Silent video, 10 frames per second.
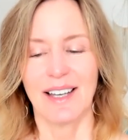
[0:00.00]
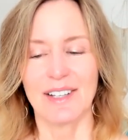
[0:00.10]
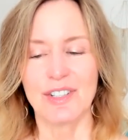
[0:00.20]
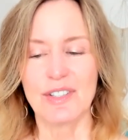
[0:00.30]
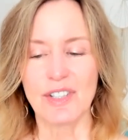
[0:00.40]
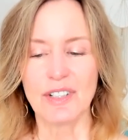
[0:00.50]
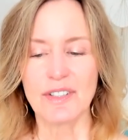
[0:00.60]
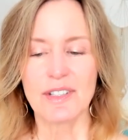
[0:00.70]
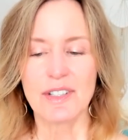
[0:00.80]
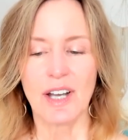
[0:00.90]
And she
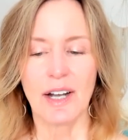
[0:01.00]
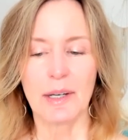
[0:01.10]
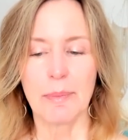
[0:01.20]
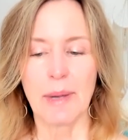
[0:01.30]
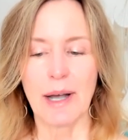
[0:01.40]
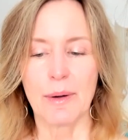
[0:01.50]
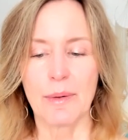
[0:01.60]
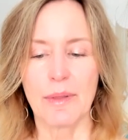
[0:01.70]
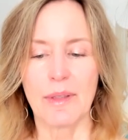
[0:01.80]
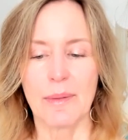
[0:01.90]
starts to talk
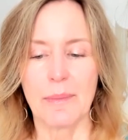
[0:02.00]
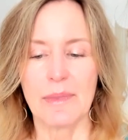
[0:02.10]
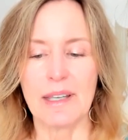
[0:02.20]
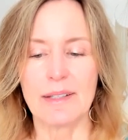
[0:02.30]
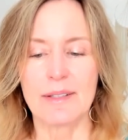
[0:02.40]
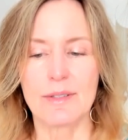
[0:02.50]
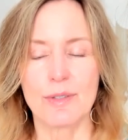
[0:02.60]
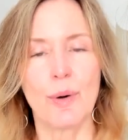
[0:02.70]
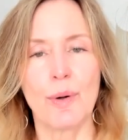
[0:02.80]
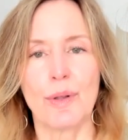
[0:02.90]
about these
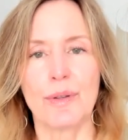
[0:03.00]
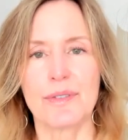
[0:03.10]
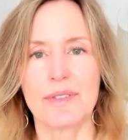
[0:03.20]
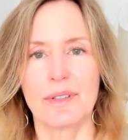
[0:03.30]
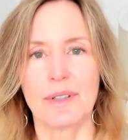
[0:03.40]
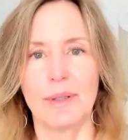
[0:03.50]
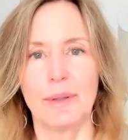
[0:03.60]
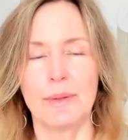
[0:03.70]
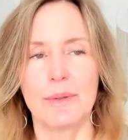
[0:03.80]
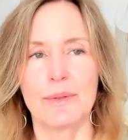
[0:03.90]
souls
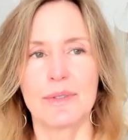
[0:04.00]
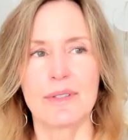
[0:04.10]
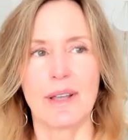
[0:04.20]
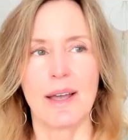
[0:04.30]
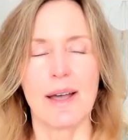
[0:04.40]
whose,